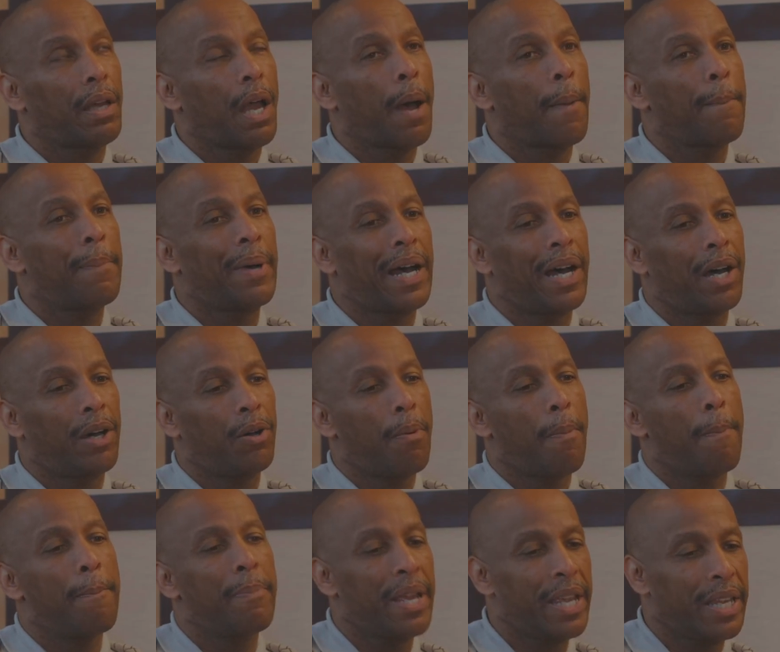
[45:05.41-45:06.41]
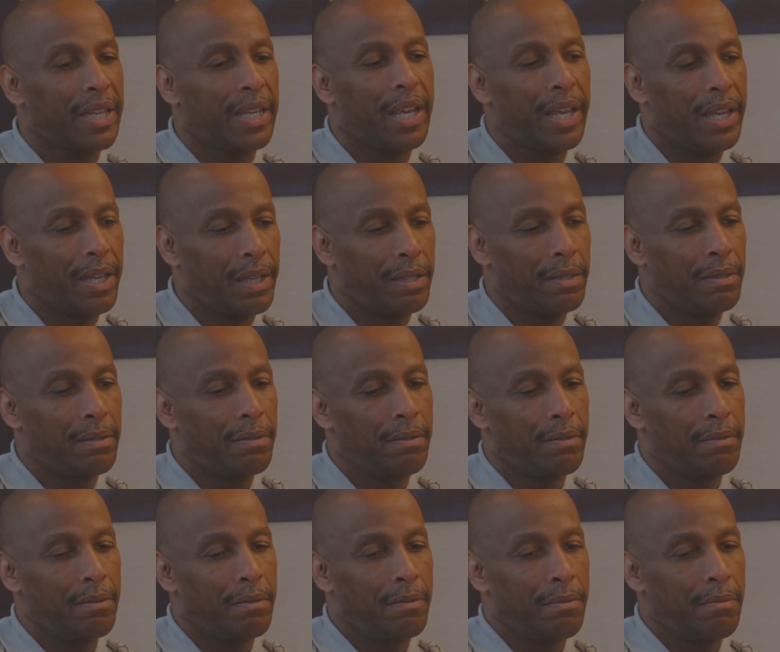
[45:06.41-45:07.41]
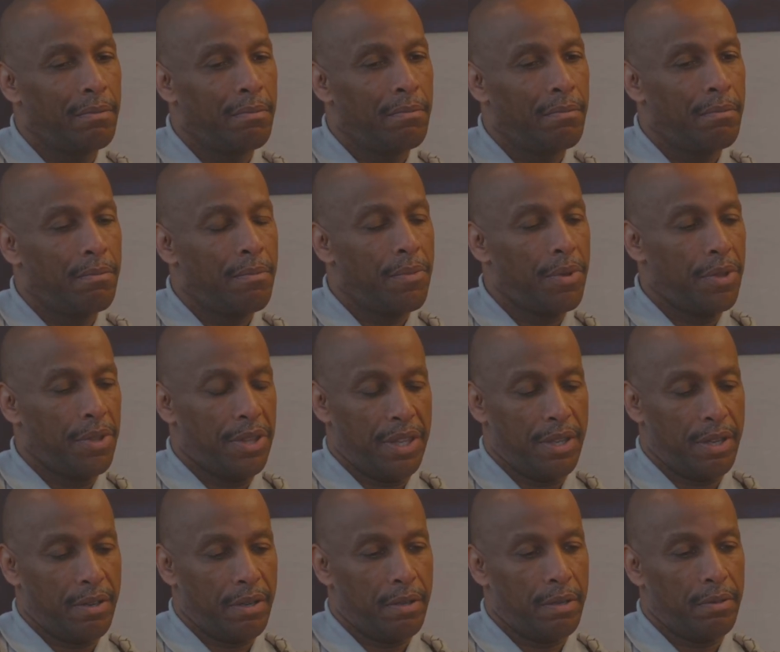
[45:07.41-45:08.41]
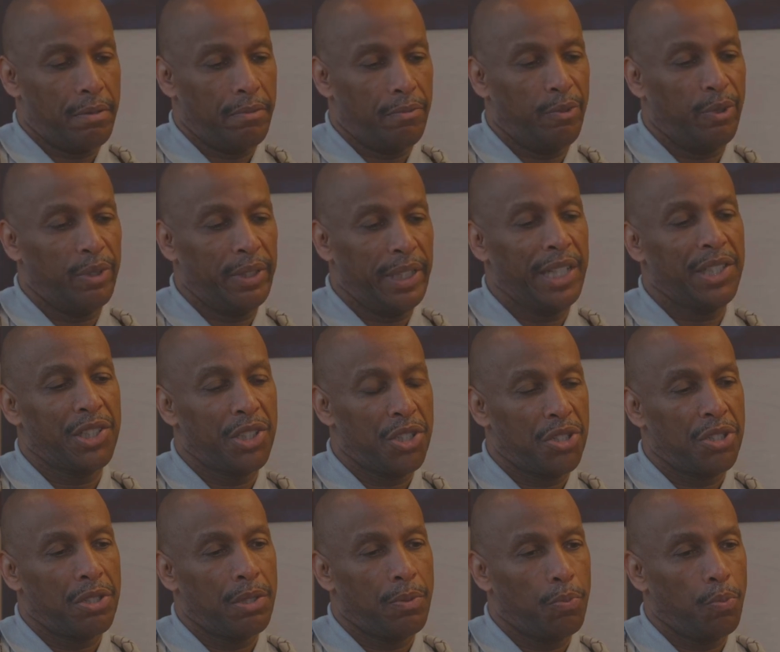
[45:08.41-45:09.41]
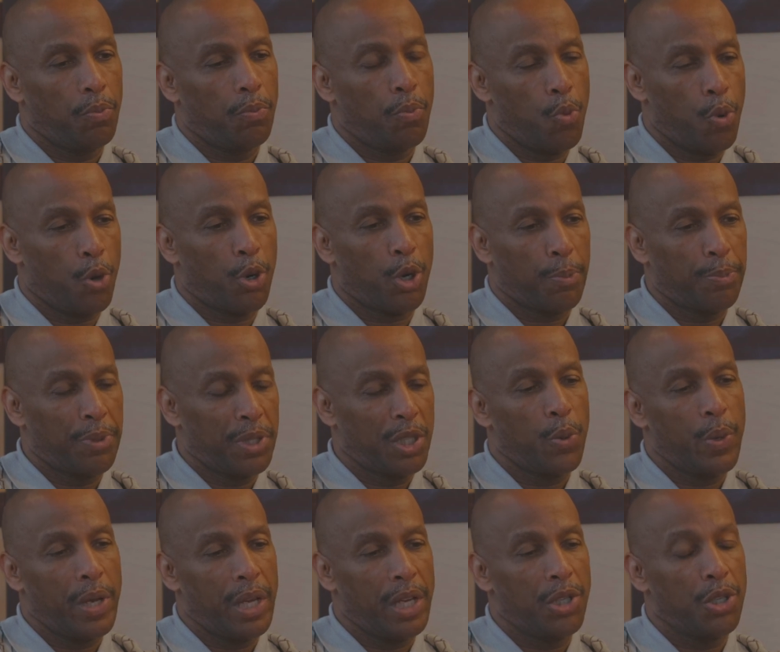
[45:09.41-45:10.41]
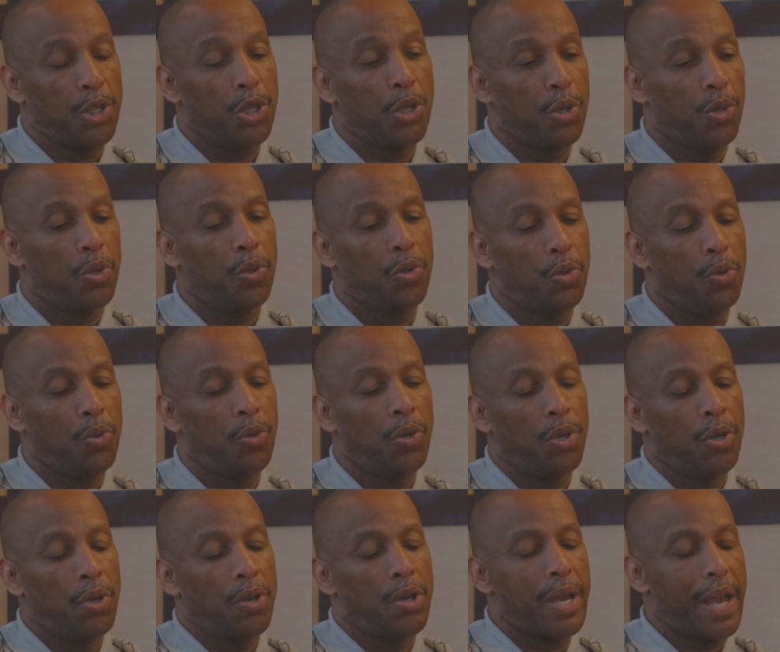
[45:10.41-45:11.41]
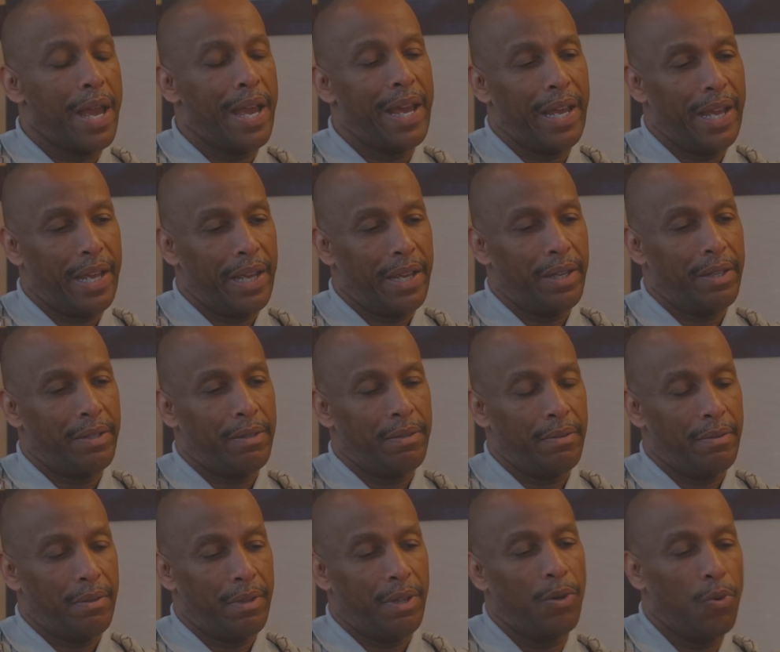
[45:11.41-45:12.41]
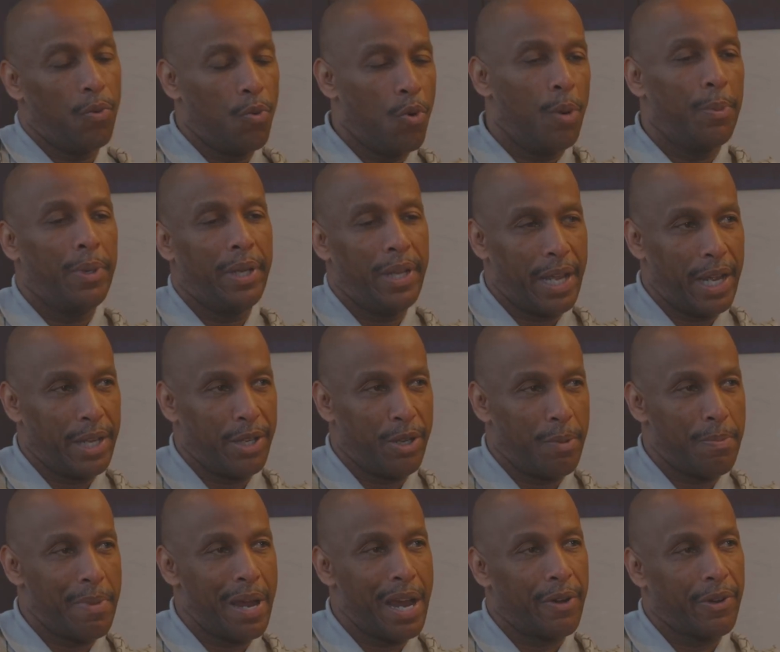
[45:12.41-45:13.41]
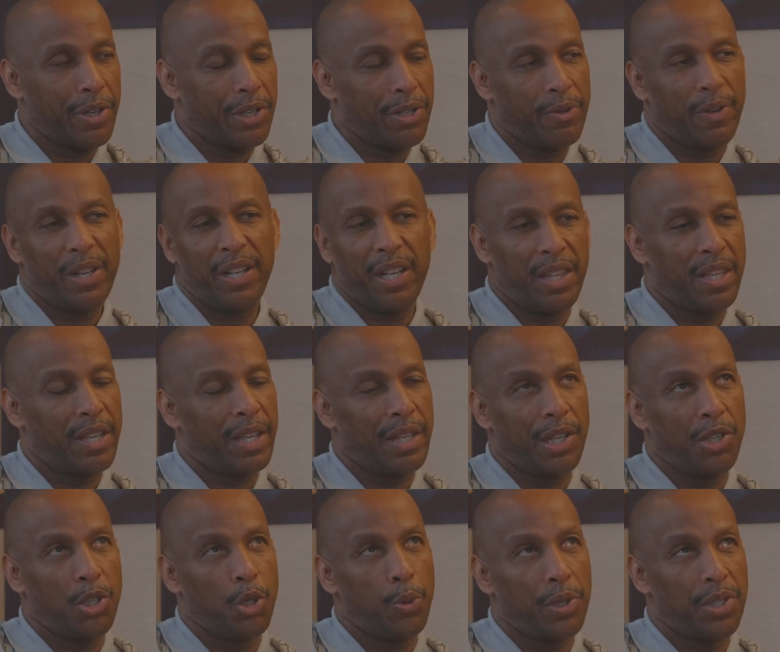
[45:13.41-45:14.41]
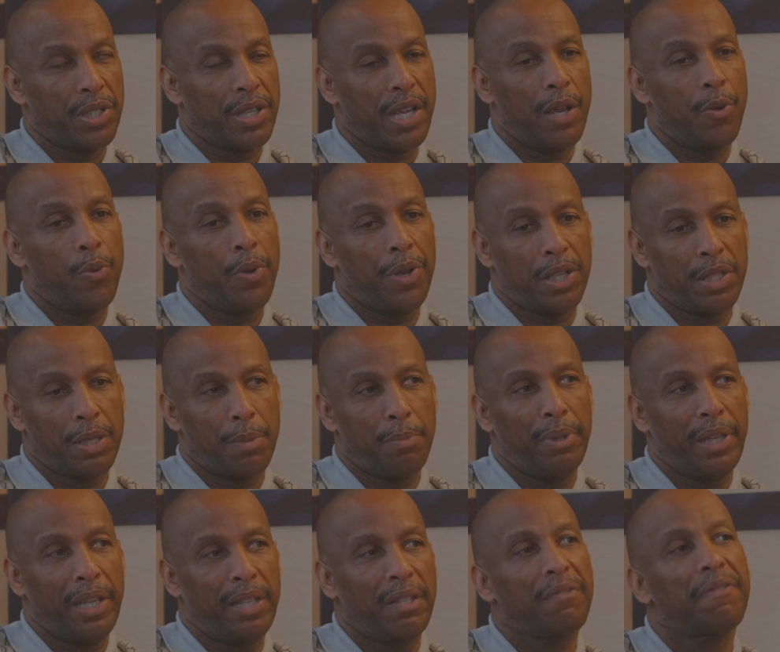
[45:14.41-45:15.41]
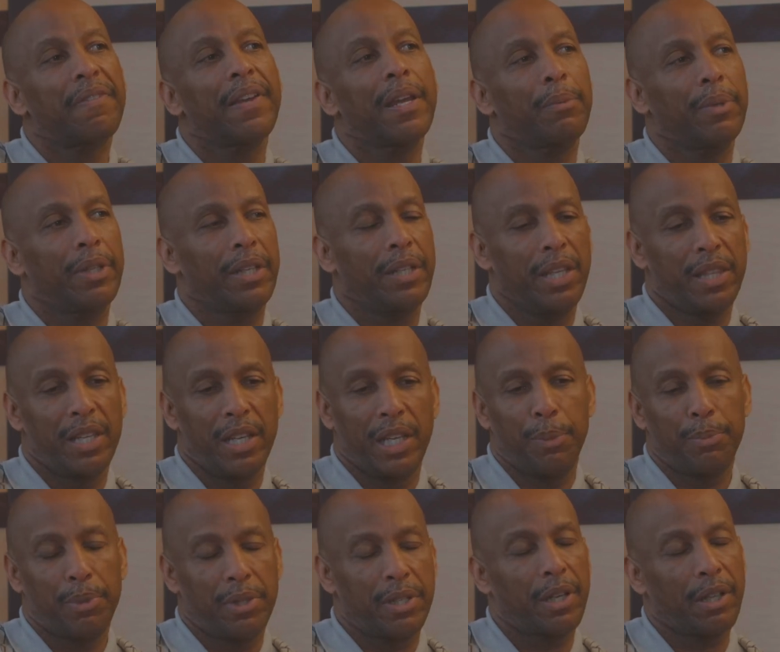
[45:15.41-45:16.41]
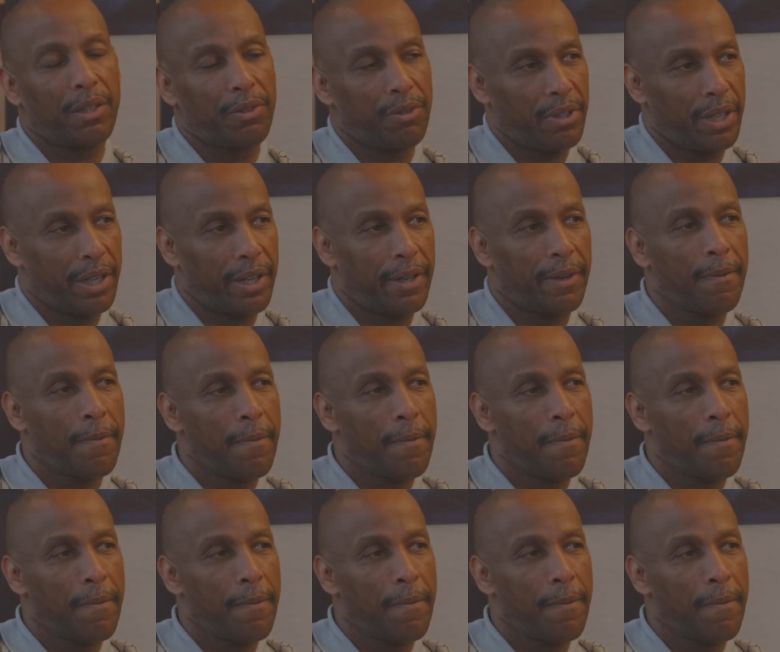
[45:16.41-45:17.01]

about making the relationship work between you and the woman that you're married to? Anything that you would say when it's a blended family? Anything in particular there?